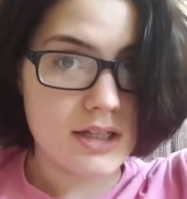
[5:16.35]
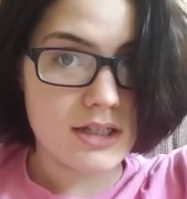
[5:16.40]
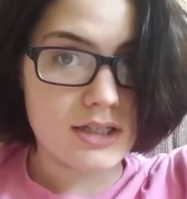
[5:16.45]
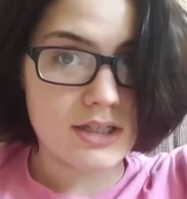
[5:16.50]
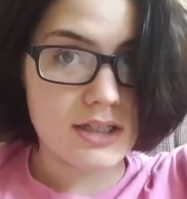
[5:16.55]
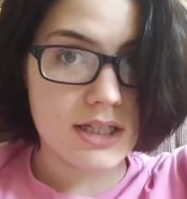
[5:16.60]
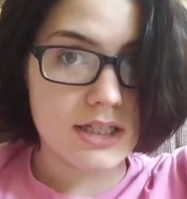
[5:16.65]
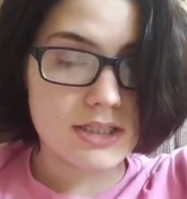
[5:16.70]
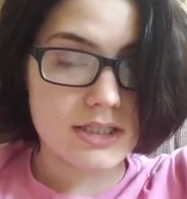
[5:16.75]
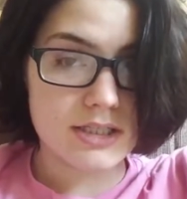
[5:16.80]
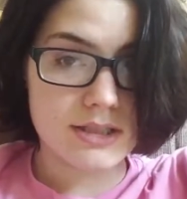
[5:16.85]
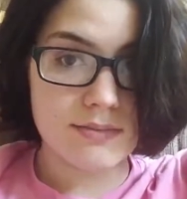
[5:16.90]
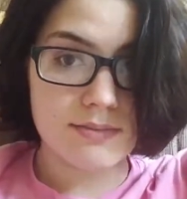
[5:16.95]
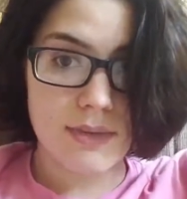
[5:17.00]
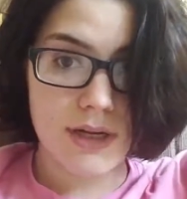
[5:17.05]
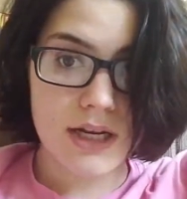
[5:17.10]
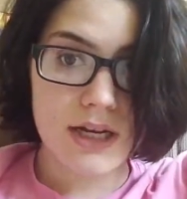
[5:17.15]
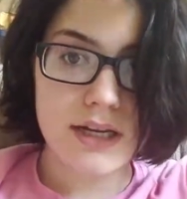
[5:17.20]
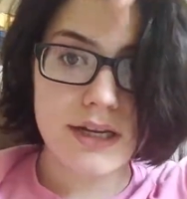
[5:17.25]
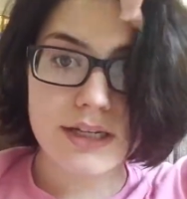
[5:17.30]
that's
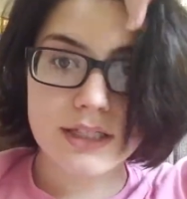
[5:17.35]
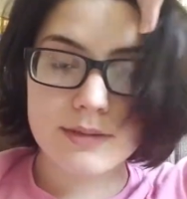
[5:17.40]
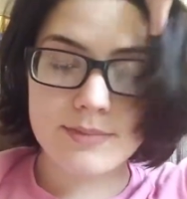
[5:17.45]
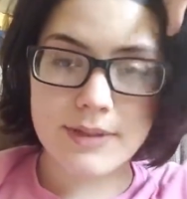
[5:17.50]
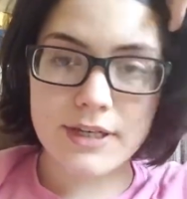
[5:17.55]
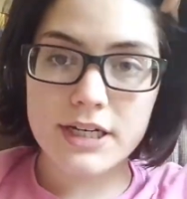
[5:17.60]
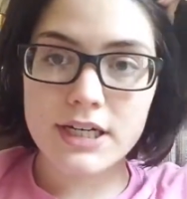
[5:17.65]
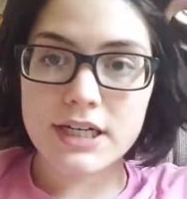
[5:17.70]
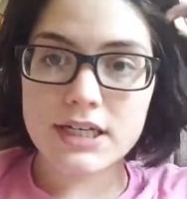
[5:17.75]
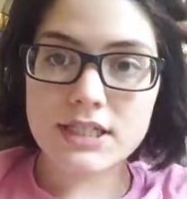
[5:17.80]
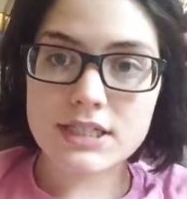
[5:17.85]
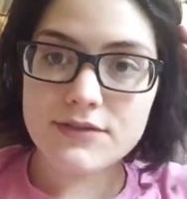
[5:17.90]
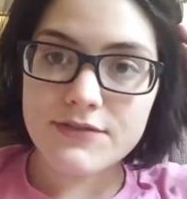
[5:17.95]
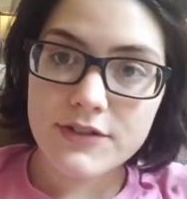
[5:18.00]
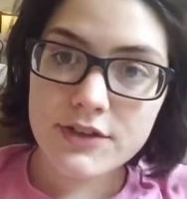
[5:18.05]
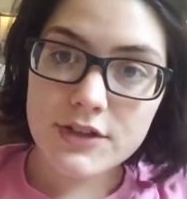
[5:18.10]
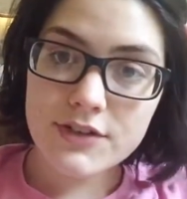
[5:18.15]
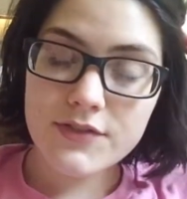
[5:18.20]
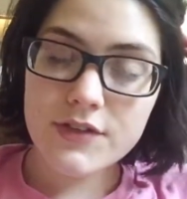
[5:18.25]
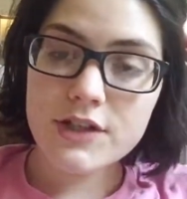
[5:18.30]
my experience
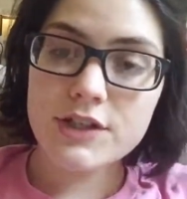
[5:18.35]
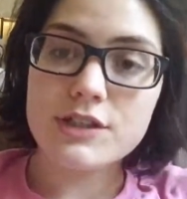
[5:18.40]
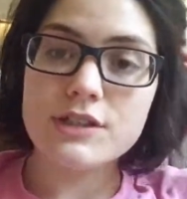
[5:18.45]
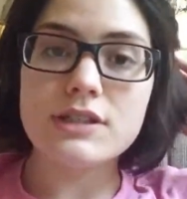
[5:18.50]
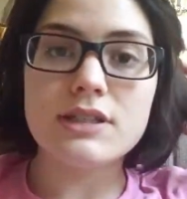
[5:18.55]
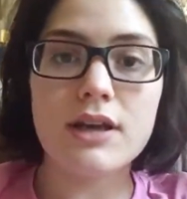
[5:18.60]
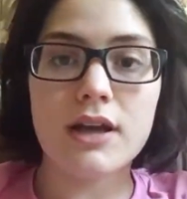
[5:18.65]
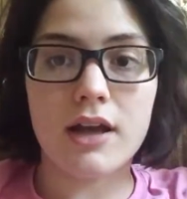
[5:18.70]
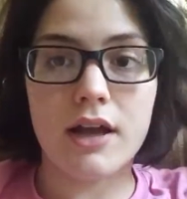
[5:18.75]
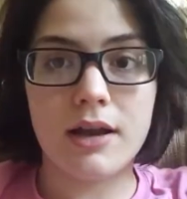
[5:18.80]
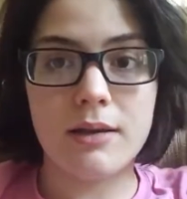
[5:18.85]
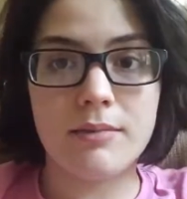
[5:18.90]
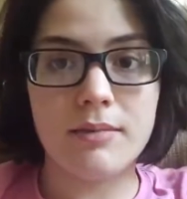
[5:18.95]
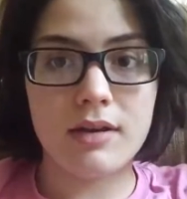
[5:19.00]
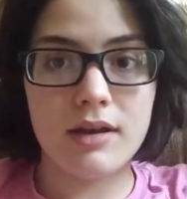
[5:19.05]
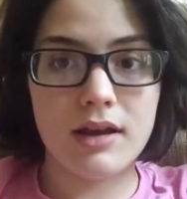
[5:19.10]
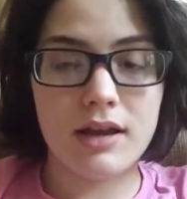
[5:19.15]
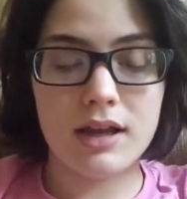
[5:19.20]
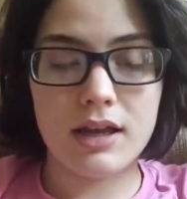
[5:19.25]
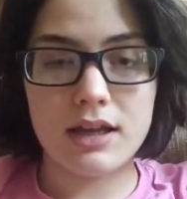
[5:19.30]
for the first time,
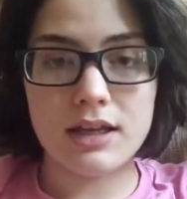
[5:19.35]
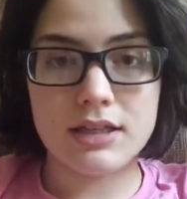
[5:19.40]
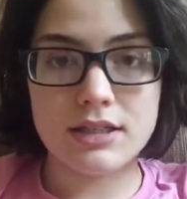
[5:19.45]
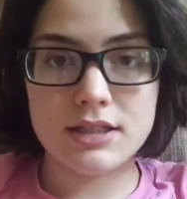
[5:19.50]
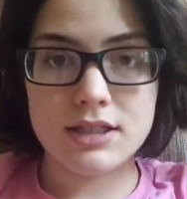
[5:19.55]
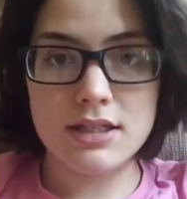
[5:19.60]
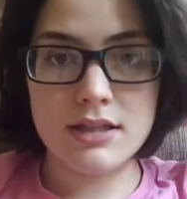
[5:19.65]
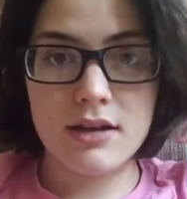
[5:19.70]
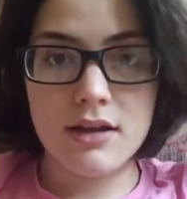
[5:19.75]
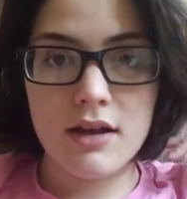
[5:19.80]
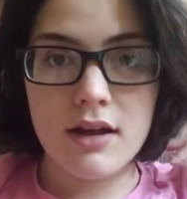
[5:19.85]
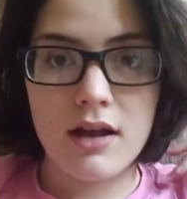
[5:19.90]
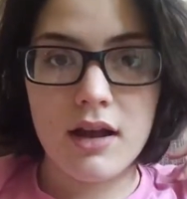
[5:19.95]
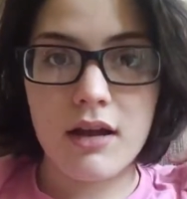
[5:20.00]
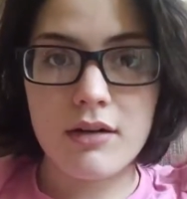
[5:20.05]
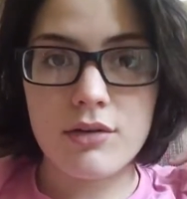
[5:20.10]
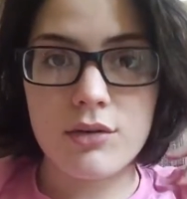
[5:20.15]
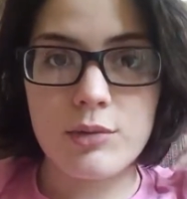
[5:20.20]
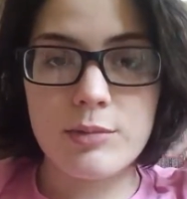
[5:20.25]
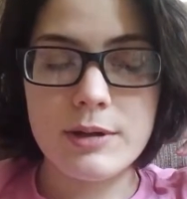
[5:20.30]
and
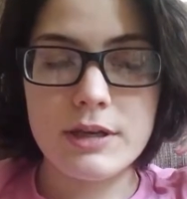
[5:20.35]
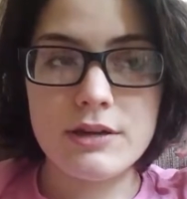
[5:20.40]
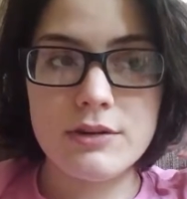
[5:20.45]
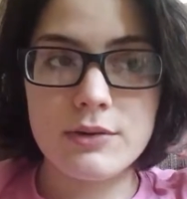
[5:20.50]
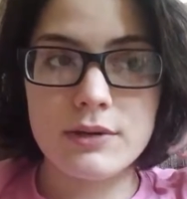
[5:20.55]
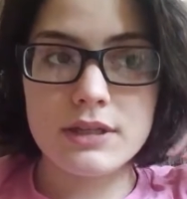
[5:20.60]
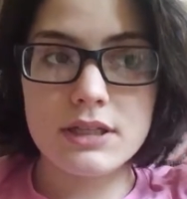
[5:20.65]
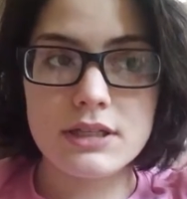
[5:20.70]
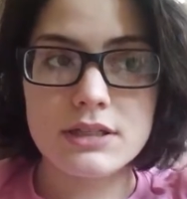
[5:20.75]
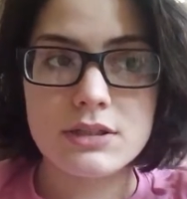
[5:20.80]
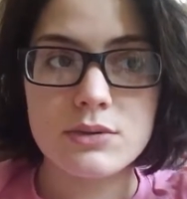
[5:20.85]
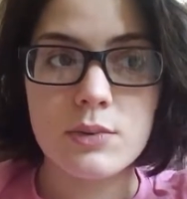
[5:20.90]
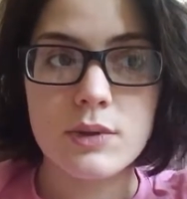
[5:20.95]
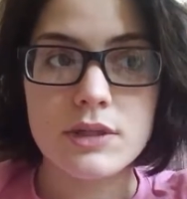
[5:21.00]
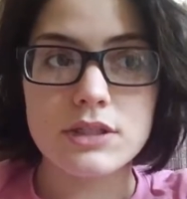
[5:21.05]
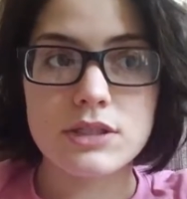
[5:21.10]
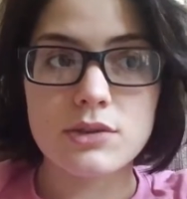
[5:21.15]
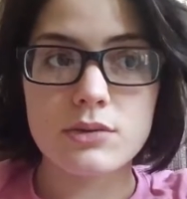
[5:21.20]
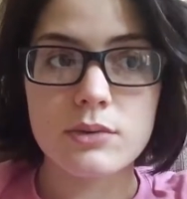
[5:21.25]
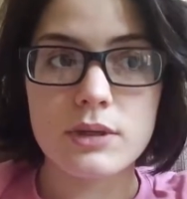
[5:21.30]
I will be doing this
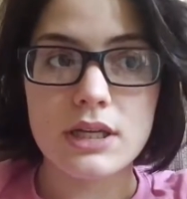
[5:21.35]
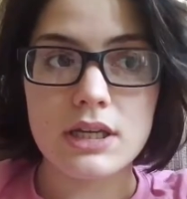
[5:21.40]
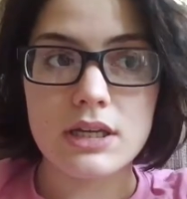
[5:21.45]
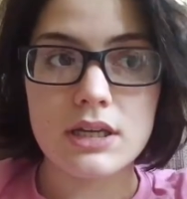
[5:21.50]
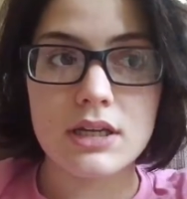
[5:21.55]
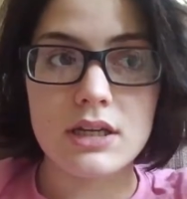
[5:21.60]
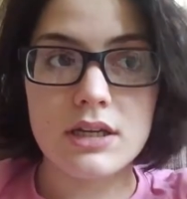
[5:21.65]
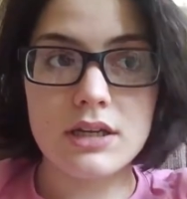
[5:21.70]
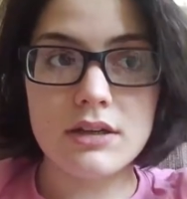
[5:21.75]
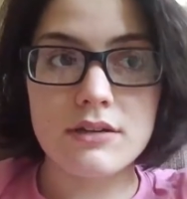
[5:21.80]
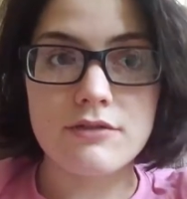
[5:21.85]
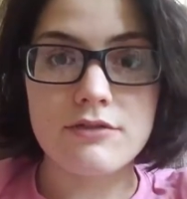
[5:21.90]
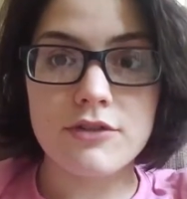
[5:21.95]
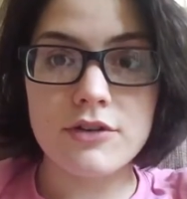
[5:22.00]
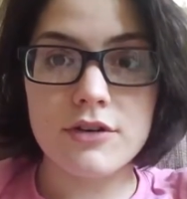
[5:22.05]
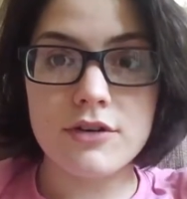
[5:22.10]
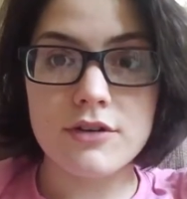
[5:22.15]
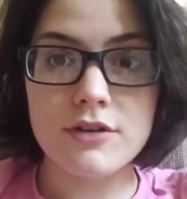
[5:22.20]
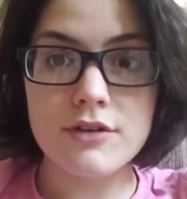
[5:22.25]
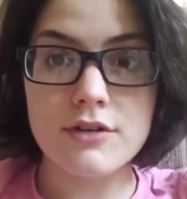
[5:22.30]
once a week
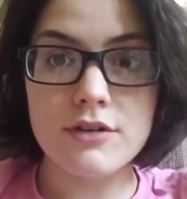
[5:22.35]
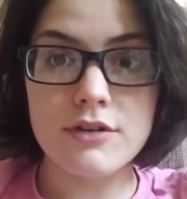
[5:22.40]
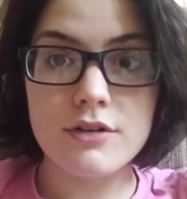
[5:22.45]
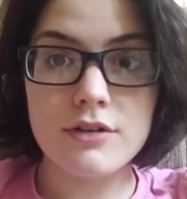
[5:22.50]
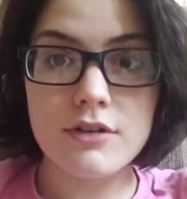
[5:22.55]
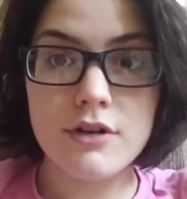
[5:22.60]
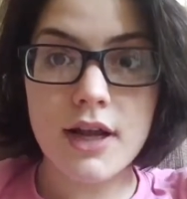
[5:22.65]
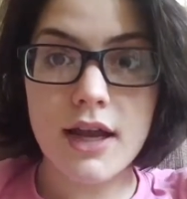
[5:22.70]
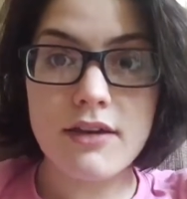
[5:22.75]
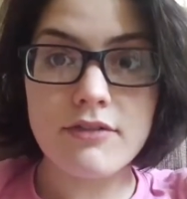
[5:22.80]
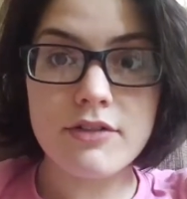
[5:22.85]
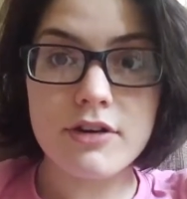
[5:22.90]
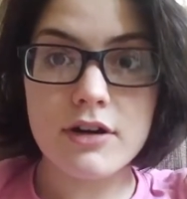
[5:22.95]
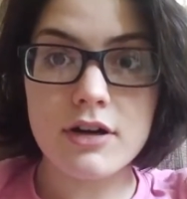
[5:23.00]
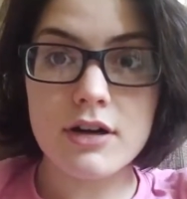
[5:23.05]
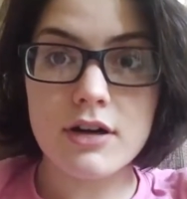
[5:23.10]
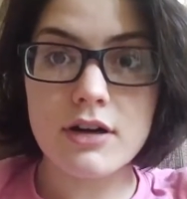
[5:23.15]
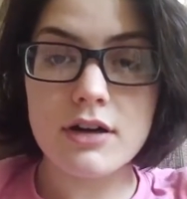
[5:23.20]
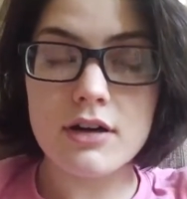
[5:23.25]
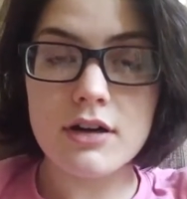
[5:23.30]

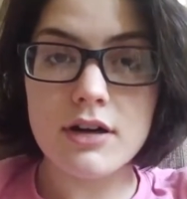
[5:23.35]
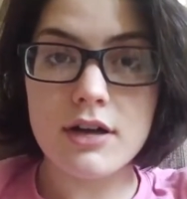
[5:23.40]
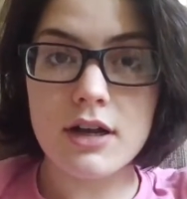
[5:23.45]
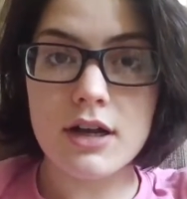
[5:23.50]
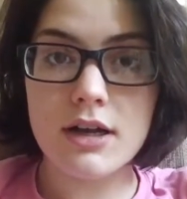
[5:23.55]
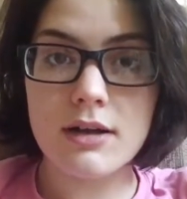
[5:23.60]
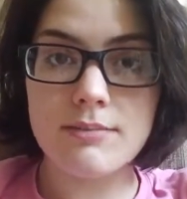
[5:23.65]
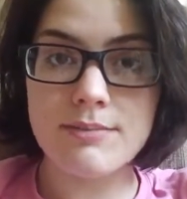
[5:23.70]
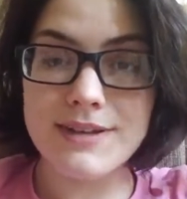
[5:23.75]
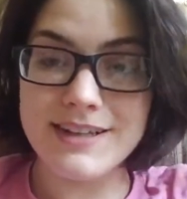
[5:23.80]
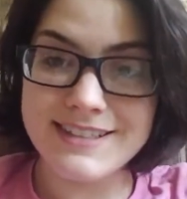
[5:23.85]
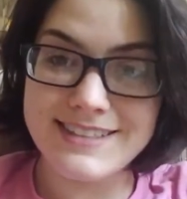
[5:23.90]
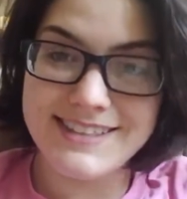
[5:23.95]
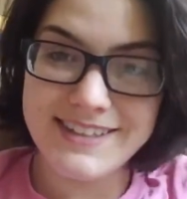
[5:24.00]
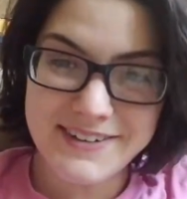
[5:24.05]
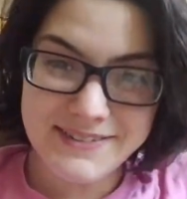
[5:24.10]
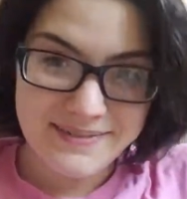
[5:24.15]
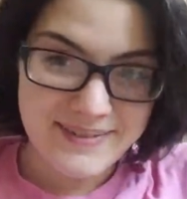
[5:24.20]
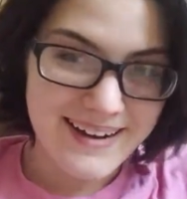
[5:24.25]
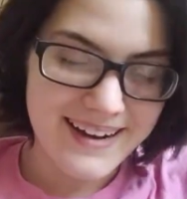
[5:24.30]
forever,
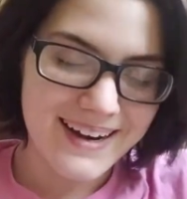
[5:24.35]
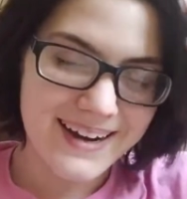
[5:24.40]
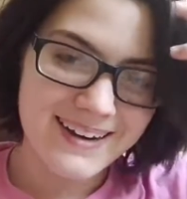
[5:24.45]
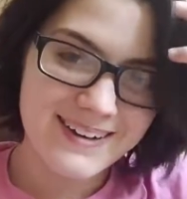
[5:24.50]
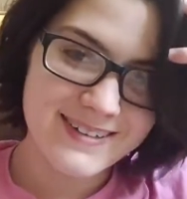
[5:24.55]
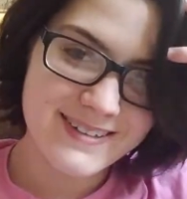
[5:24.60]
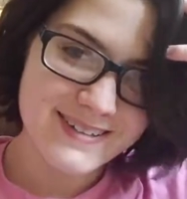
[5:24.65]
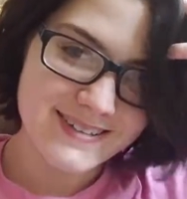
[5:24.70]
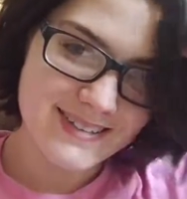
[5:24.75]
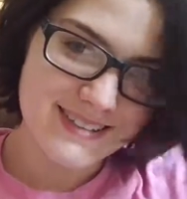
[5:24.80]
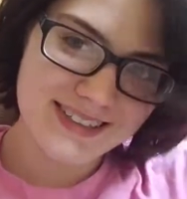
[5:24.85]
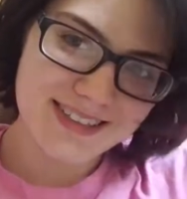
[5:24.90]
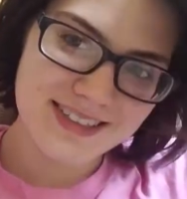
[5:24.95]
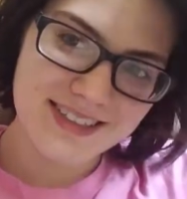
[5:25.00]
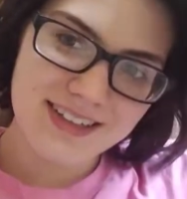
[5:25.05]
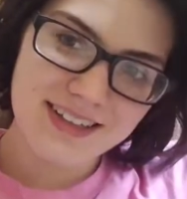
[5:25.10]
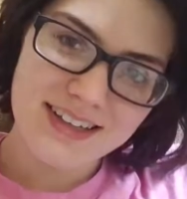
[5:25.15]
until my hair is